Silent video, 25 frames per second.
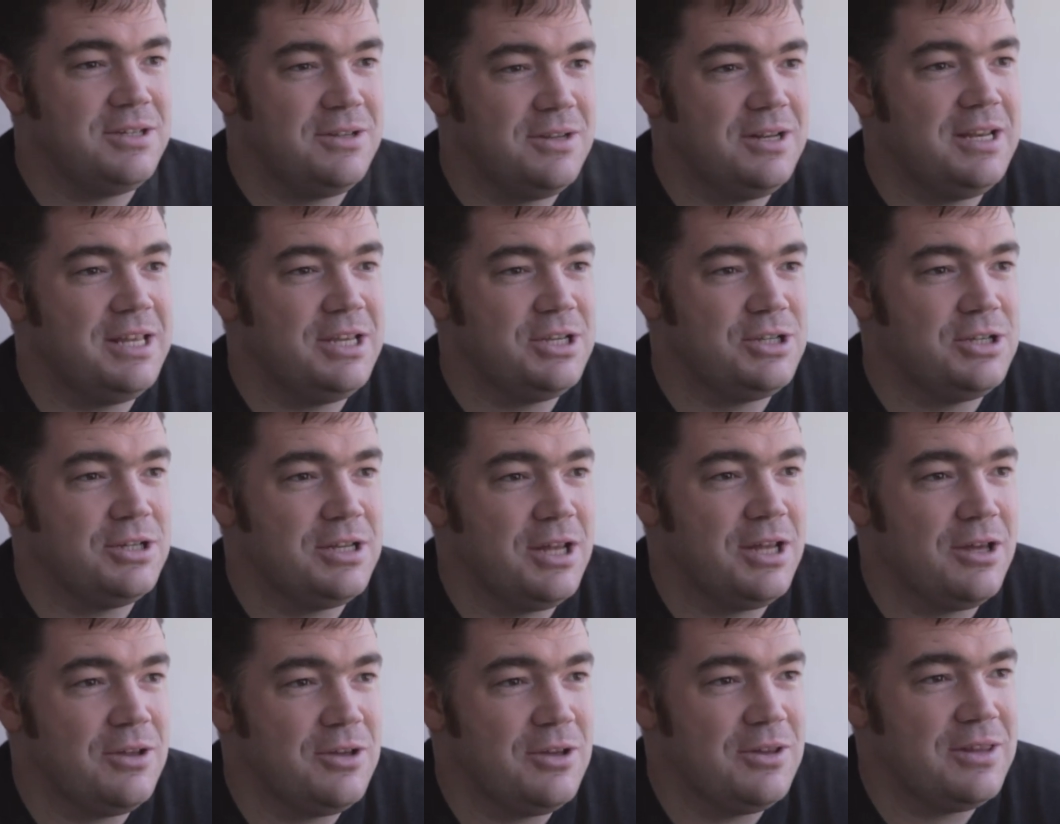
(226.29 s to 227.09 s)
at least you
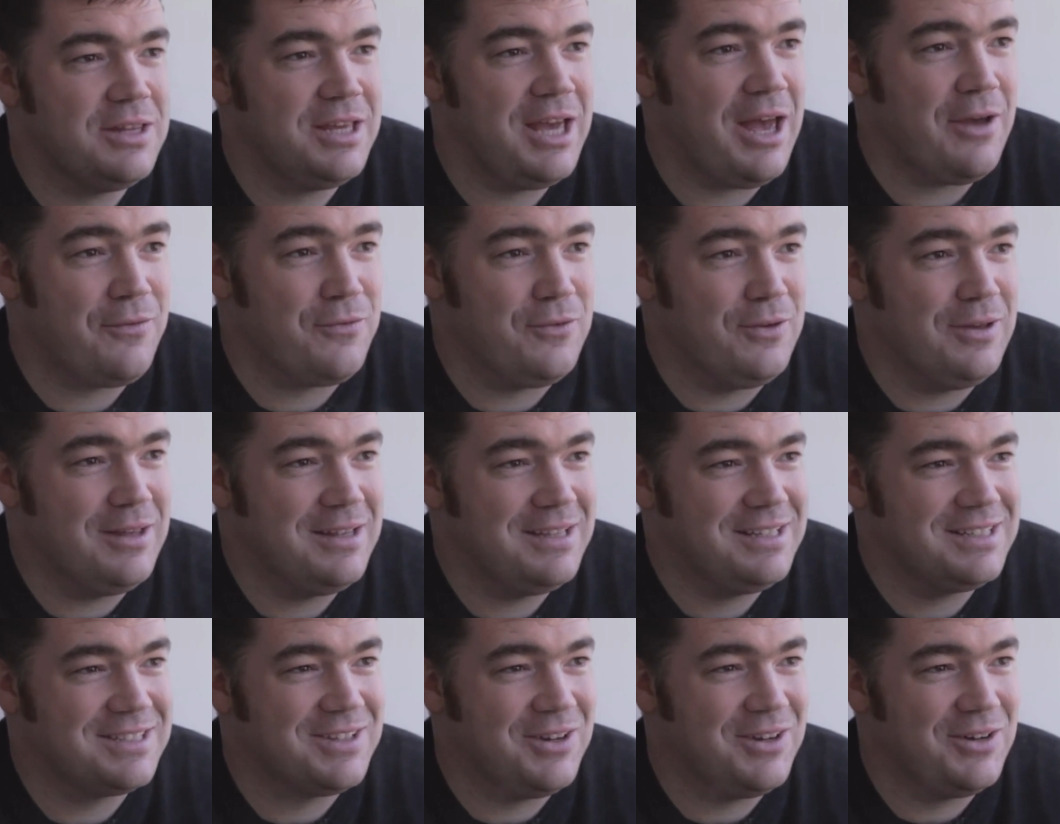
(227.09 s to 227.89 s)
know the effort
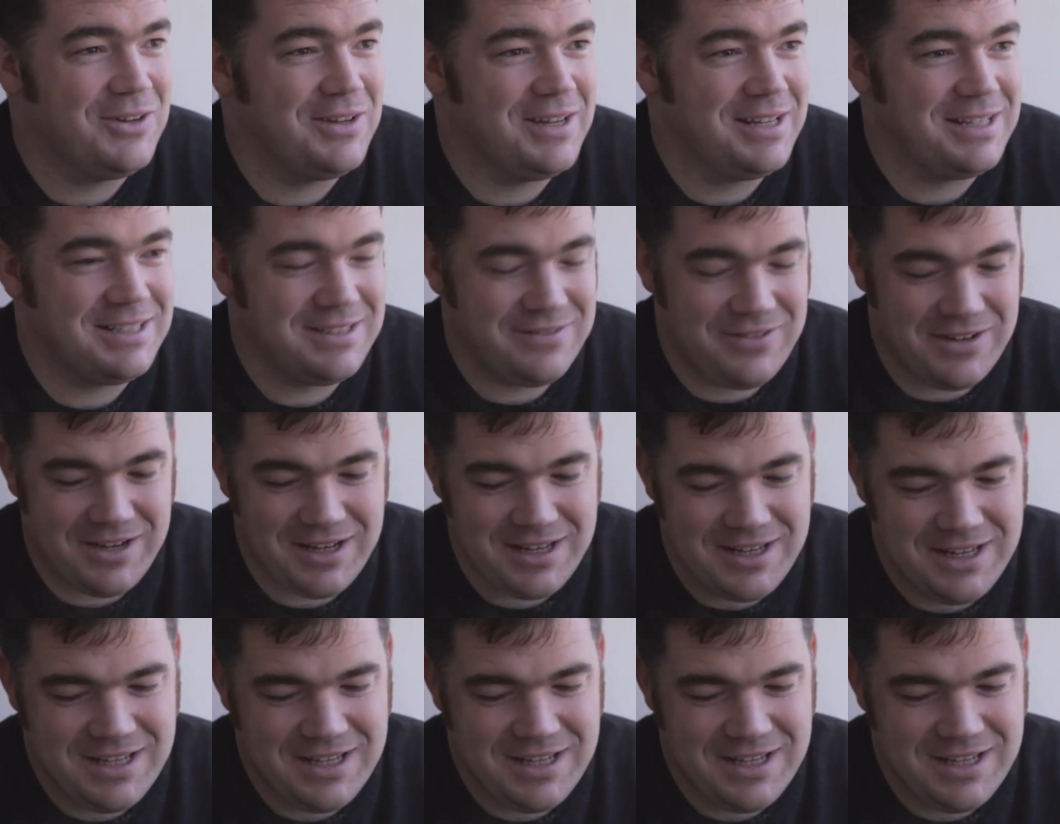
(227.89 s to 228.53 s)
has gone in for it.